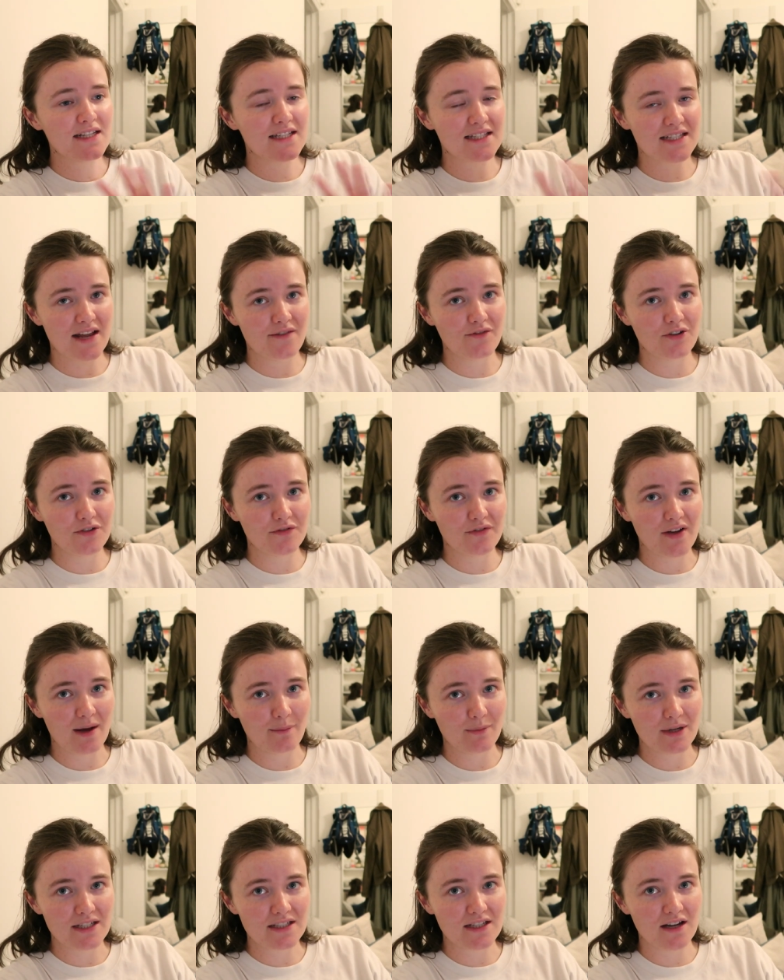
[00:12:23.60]
sever
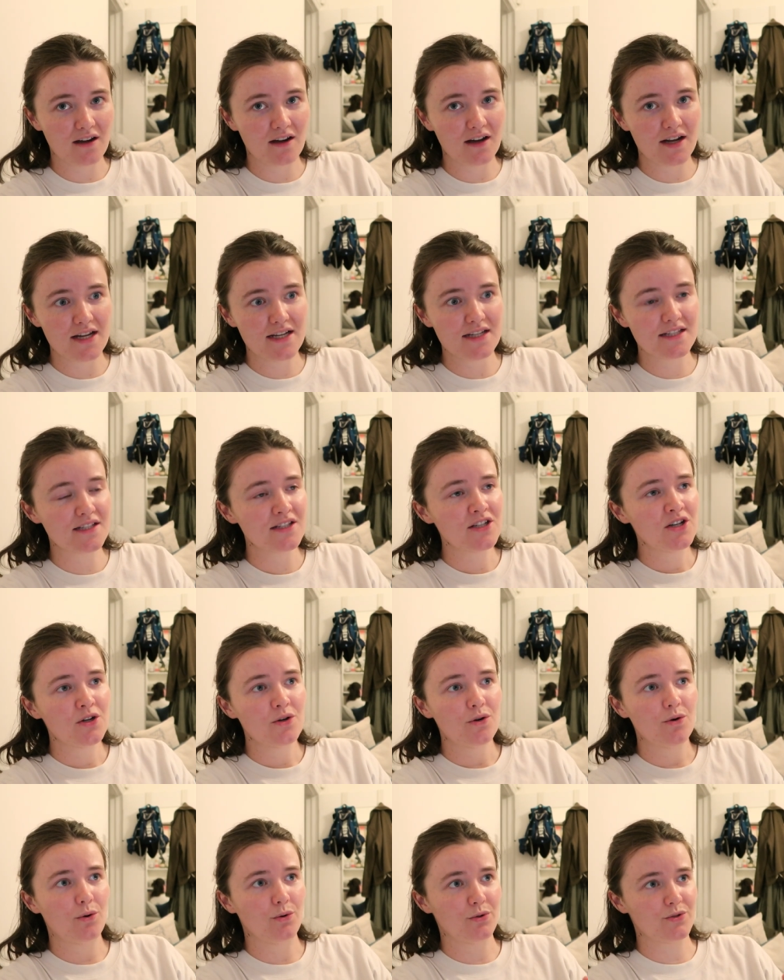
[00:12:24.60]
family ties,
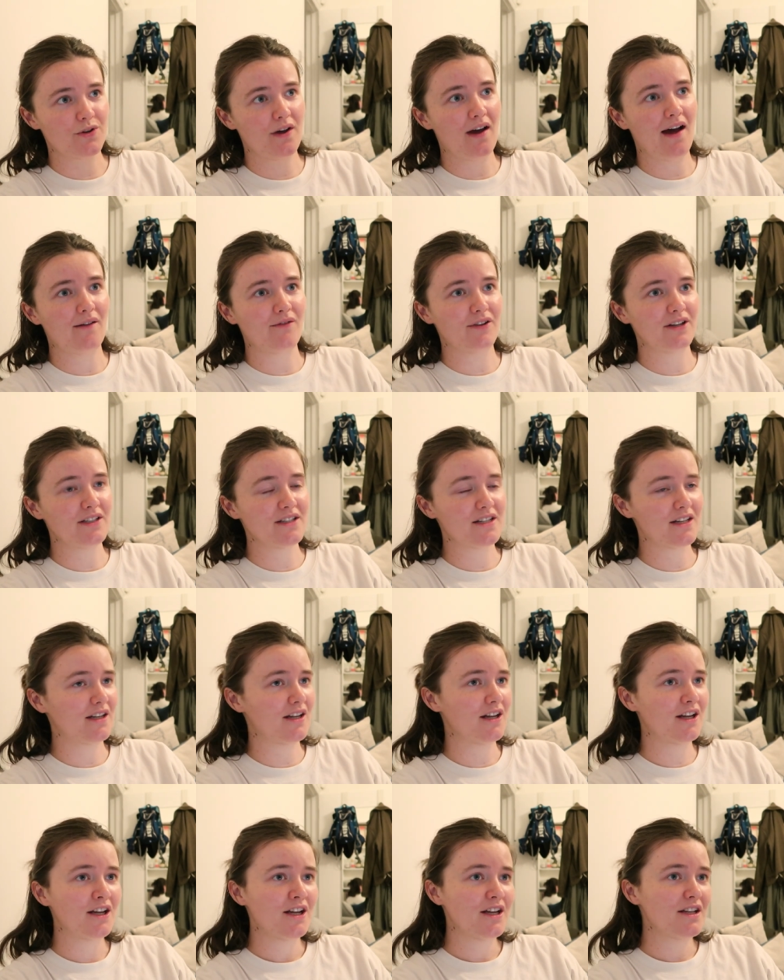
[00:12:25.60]
also having
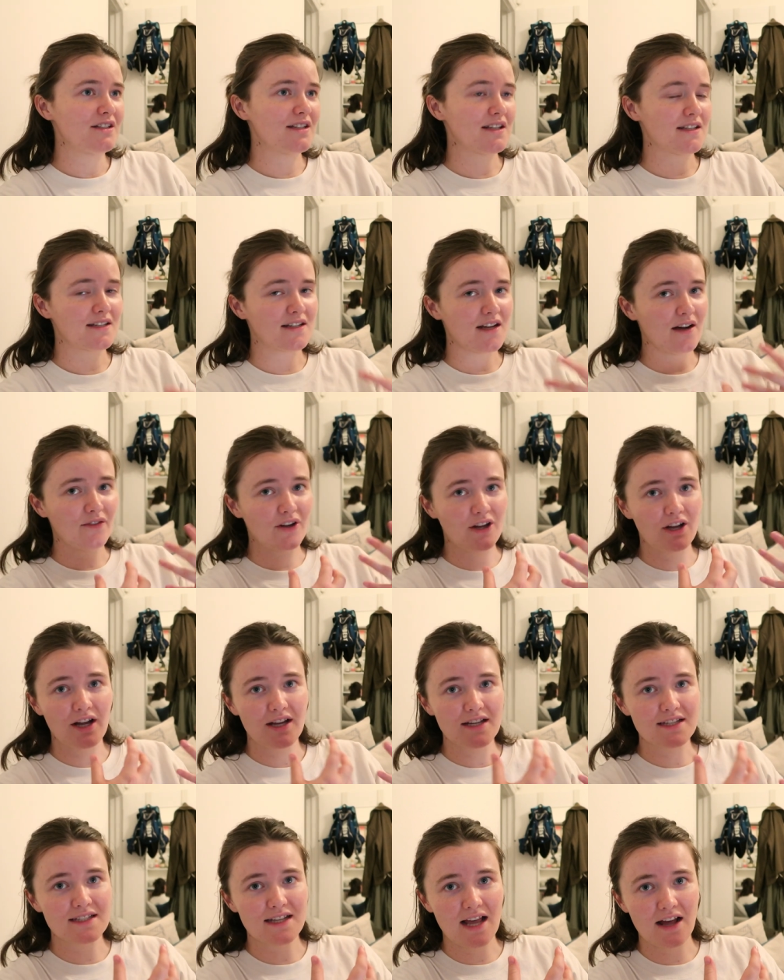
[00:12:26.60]
to discover
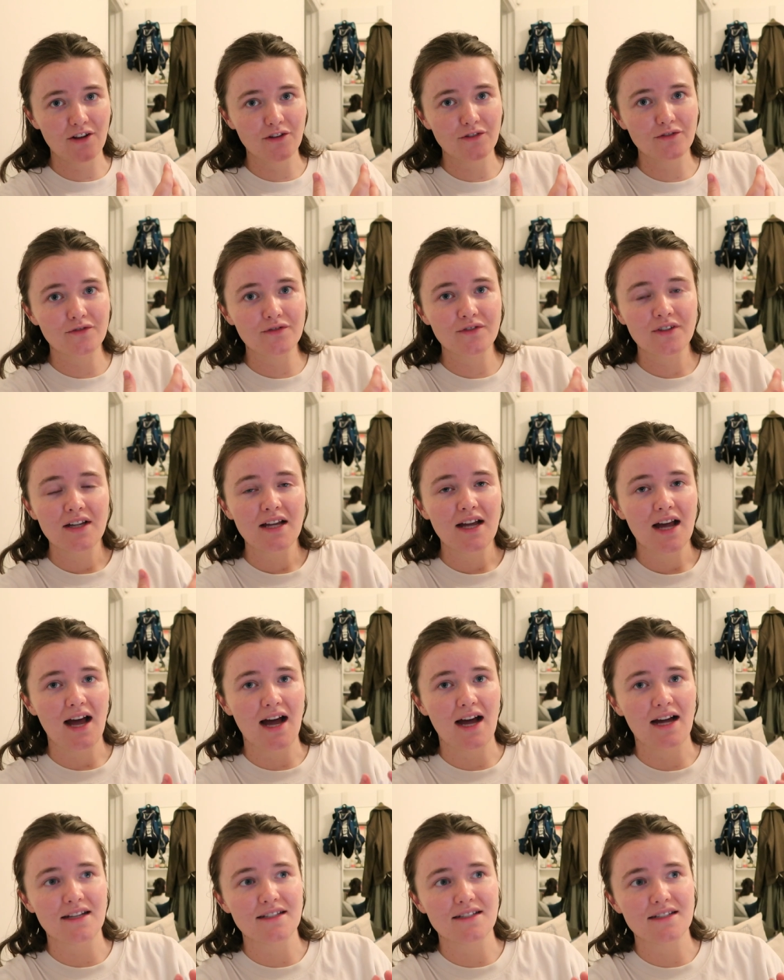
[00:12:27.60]
herself
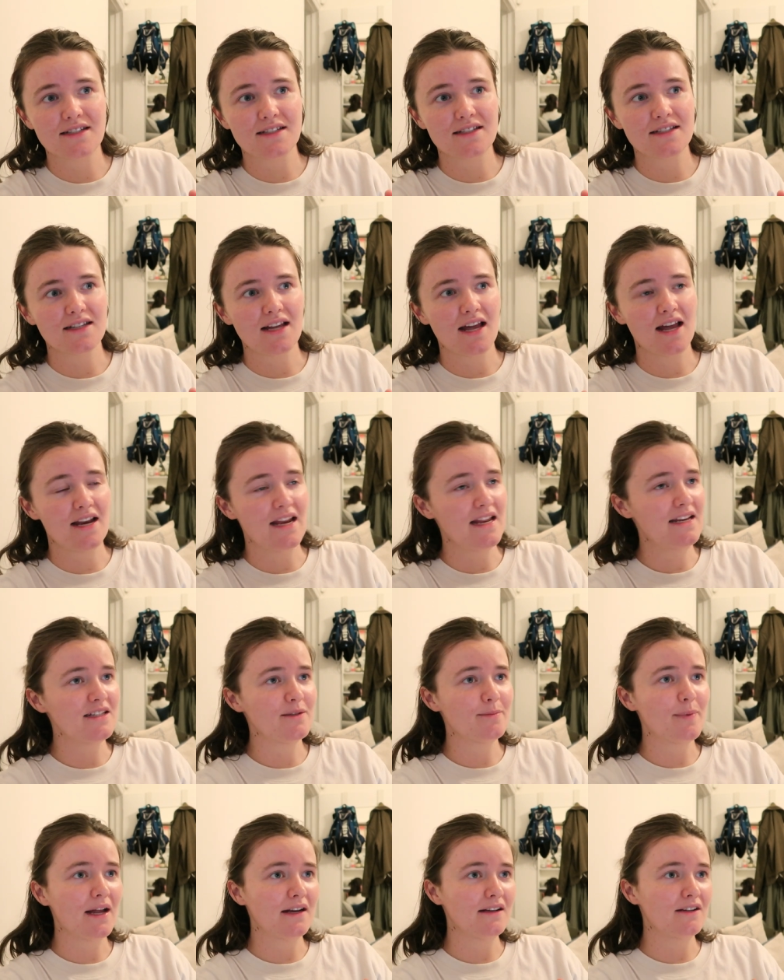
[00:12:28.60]
as an
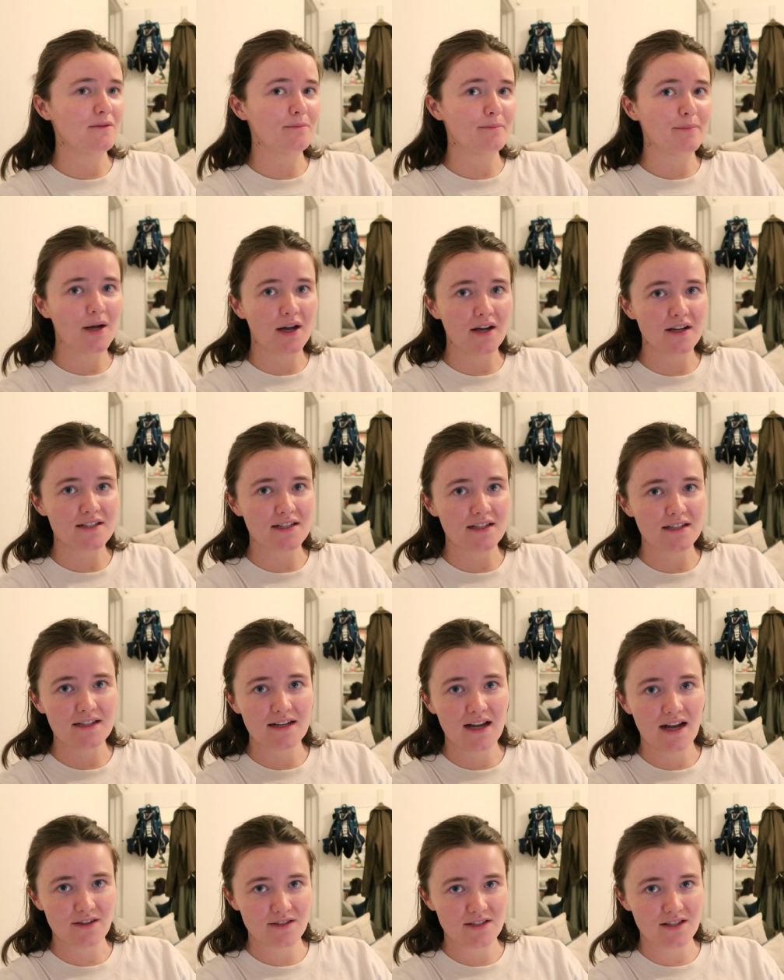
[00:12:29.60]
independent
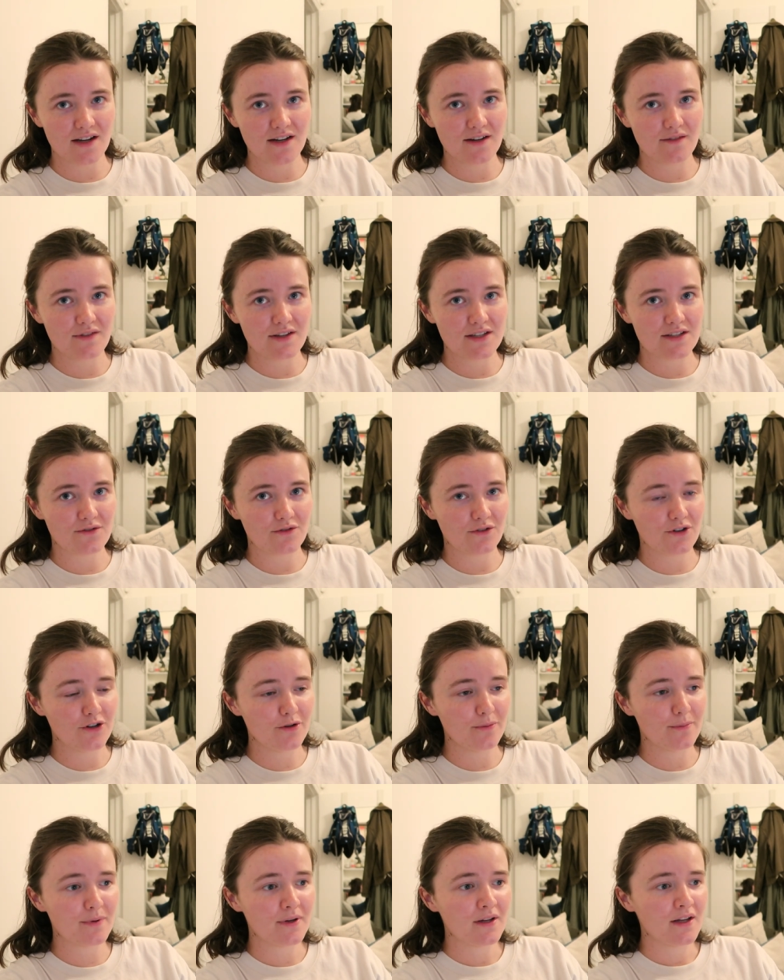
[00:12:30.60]
person outside of this
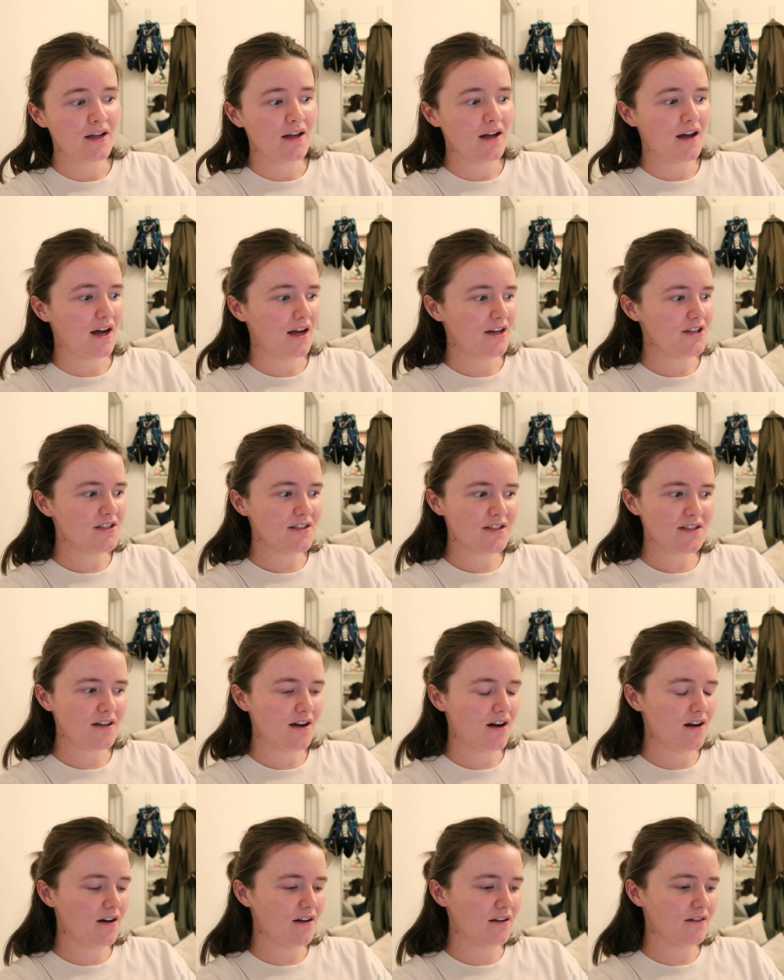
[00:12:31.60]
group. I just
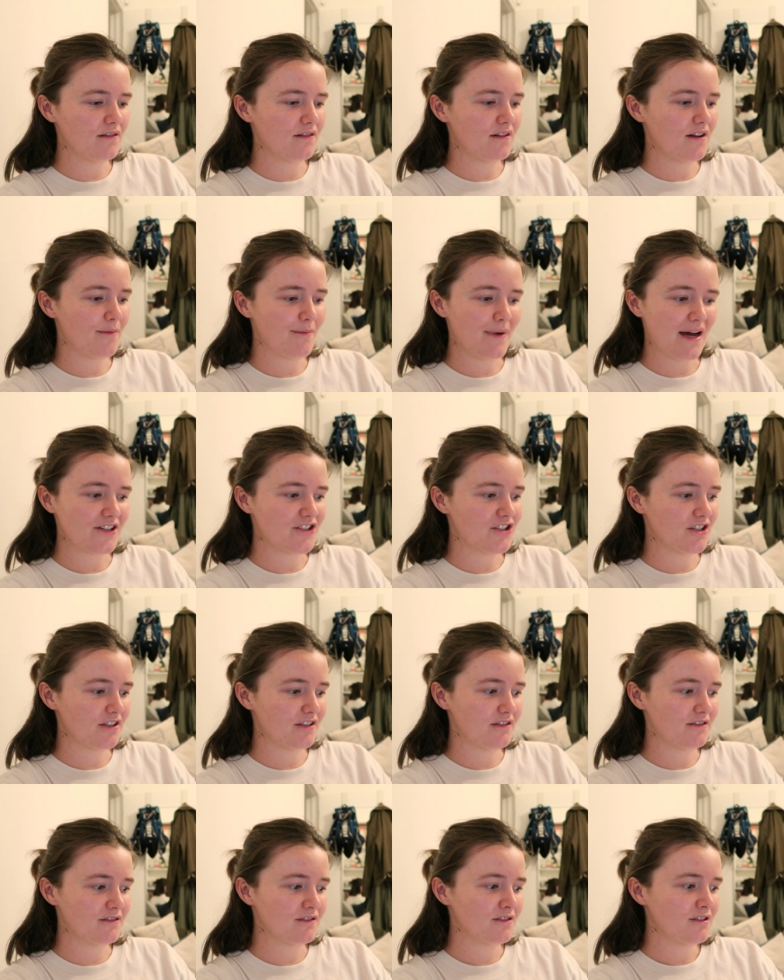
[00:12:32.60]
can't
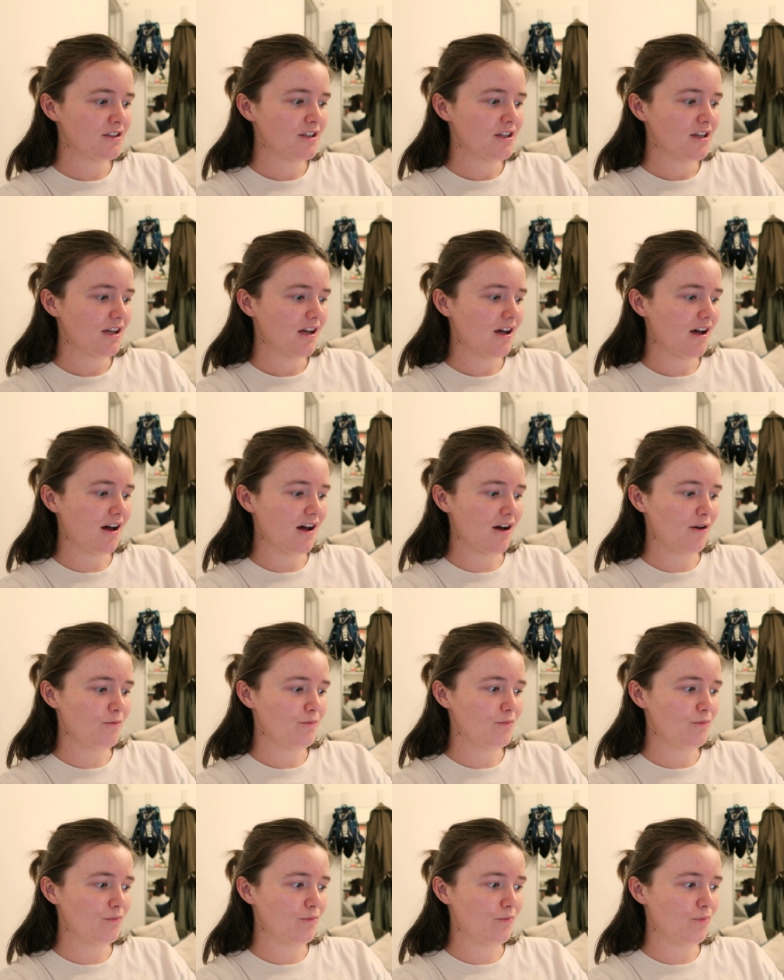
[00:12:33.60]
imagine
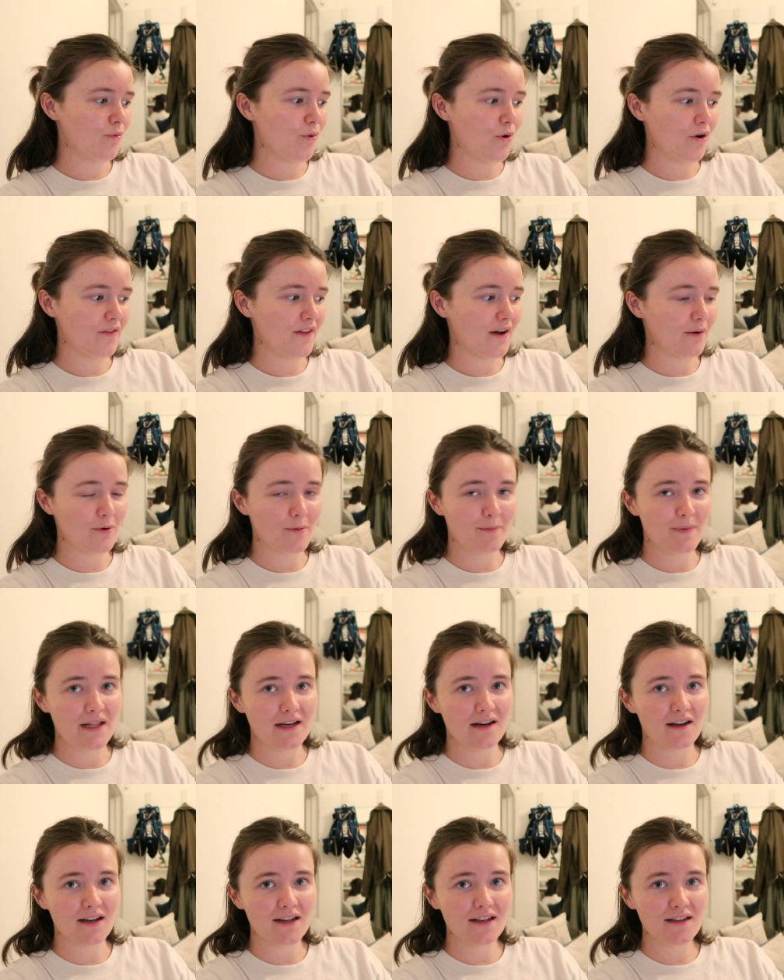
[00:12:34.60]
what that would
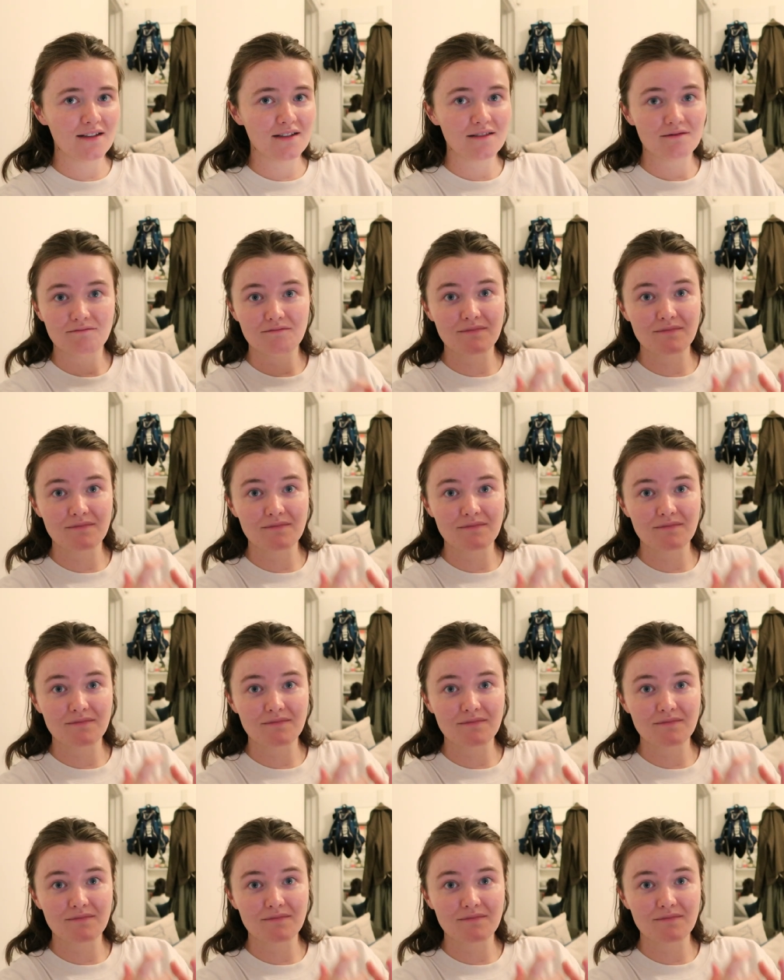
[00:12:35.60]
be like.